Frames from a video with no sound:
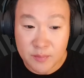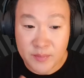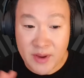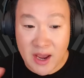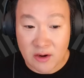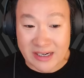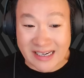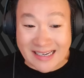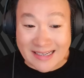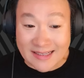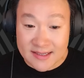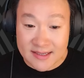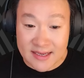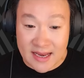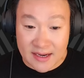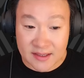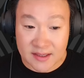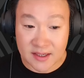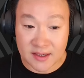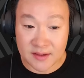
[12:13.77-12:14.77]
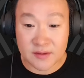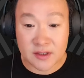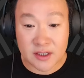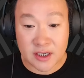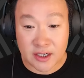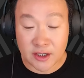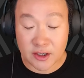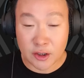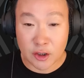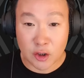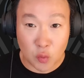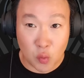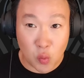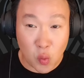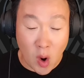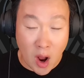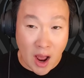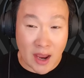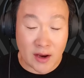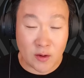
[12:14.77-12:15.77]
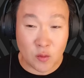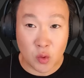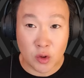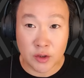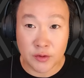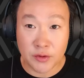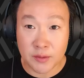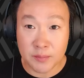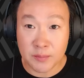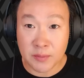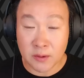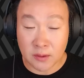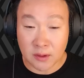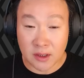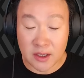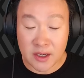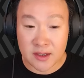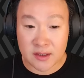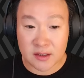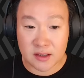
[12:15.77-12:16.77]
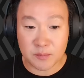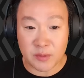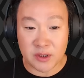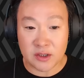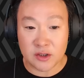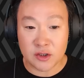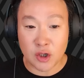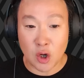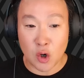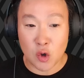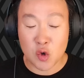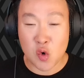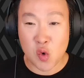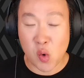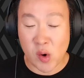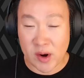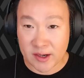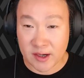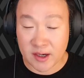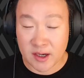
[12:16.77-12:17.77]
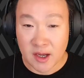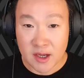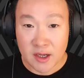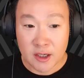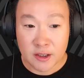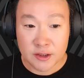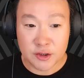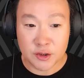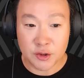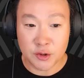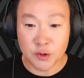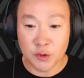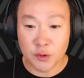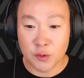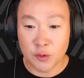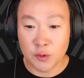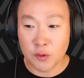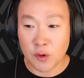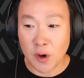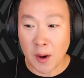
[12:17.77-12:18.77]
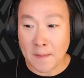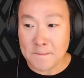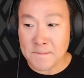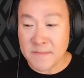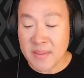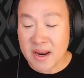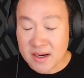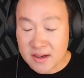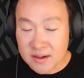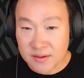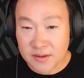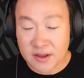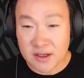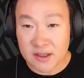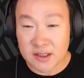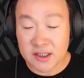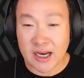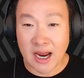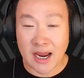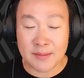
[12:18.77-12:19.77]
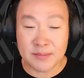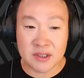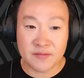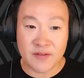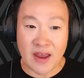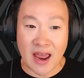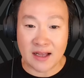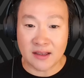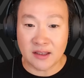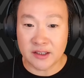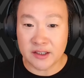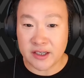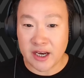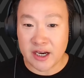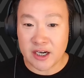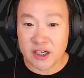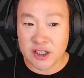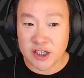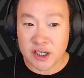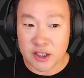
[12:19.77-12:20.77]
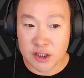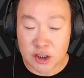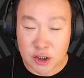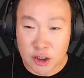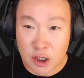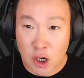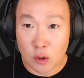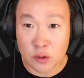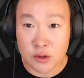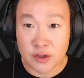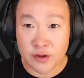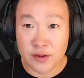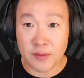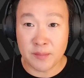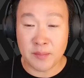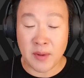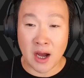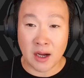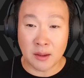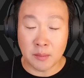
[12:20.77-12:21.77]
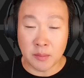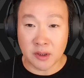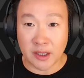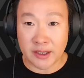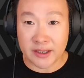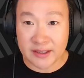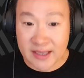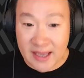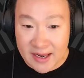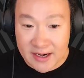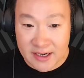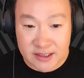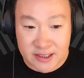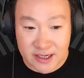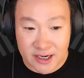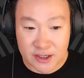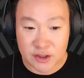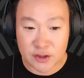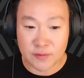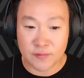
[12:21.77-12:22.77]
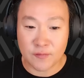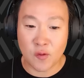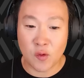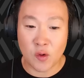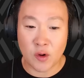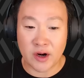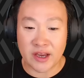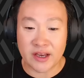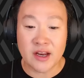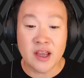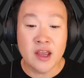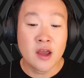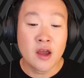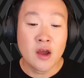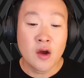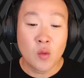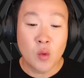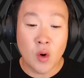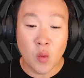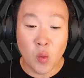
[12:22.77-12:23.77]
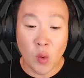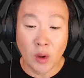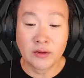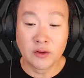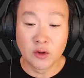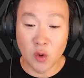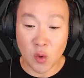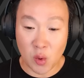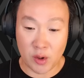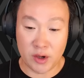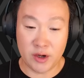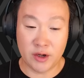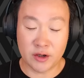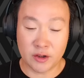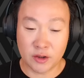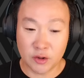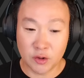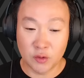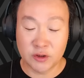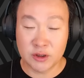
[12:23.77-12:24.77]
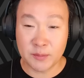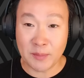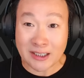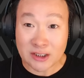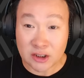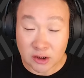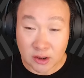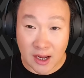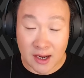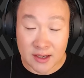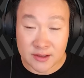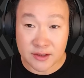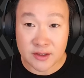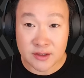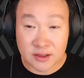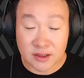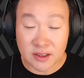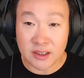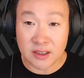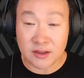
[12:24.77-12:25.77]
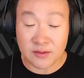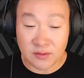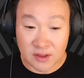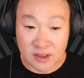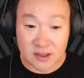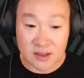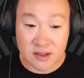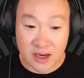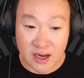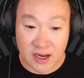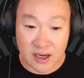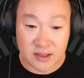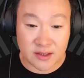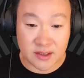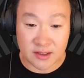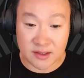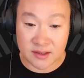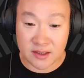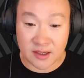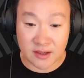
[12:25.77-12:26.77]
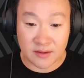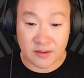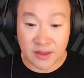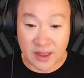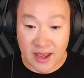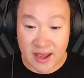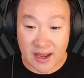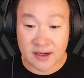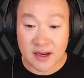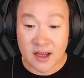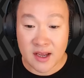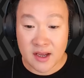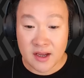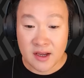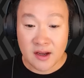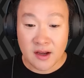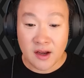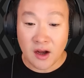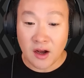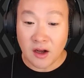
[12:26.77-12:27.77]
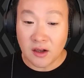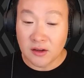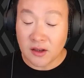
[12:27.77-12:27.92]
about incentives here. Why would the police be so quick to make these types of allegations, go to the public, get attention for it? Well, one lawyer who specializes in these cases said that a